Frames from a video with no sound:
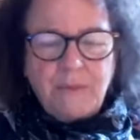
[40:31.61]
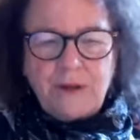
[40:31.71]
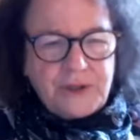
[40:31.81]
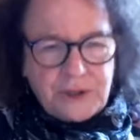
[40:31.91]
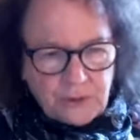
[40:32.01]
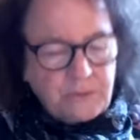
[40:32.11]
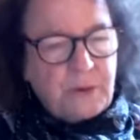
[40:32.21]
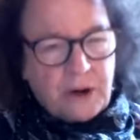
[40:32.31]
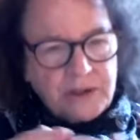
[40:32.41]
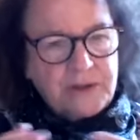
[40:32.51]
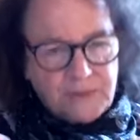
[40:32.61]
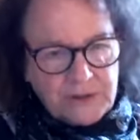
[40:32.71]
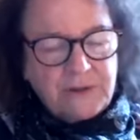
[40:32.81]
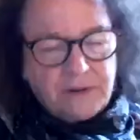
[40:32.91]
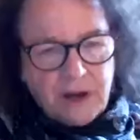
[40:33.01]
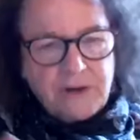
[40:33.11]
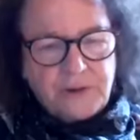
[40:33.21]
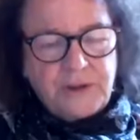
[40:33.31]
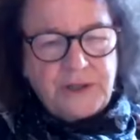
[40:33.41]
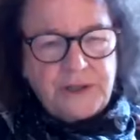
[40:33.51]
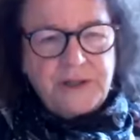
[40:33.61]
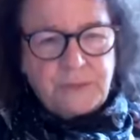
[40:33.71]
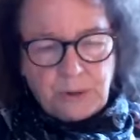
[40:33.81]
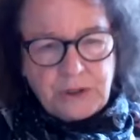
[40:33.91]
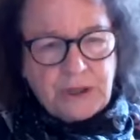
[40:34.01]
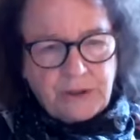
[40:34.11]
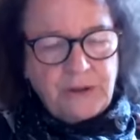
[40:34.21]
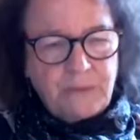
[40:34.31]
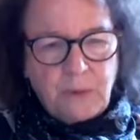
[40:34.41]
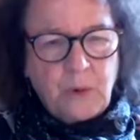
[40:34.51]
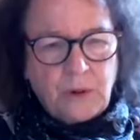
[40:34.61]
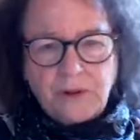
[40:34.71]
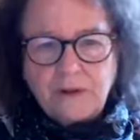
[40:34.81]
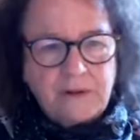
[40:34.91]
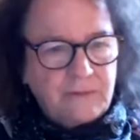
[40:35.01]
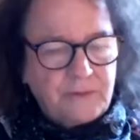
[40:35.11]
in certain parts of the country is particularly important.